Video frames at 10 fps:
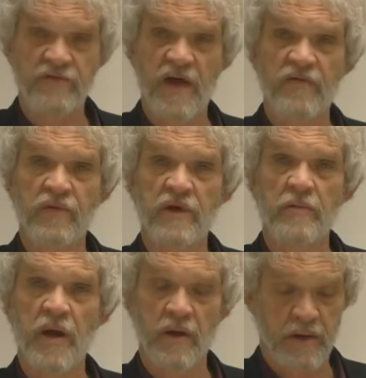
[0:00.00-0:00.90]
of African
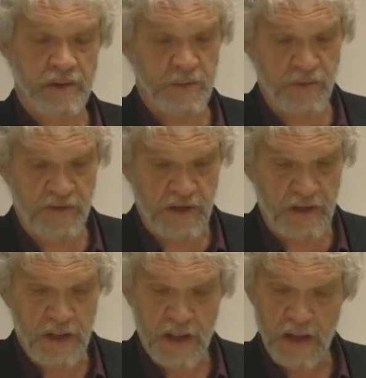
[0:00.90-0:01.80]
Americans
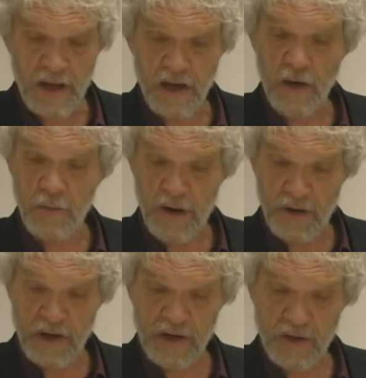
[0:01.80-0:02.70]
within
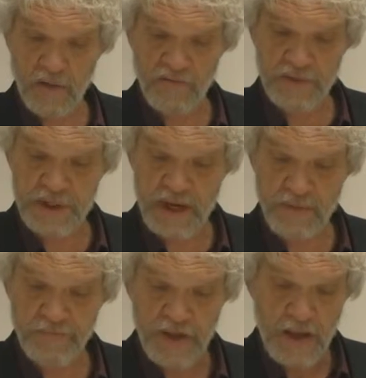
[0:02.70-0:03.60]
America over
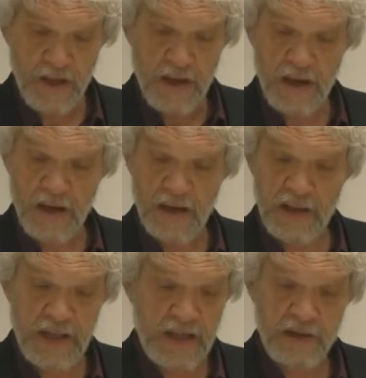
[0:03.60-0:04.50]
time.
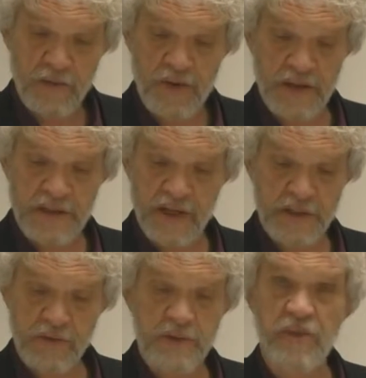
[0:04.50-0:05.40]
And your best
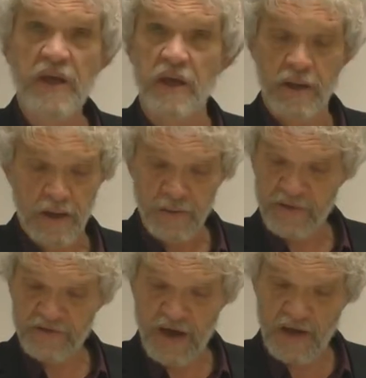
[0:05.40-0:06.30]
answer is B.
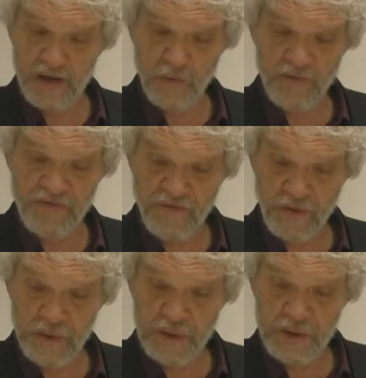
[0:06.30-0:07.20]
The title
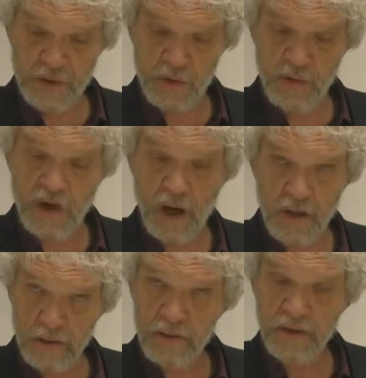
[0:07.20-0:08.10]
refers to color,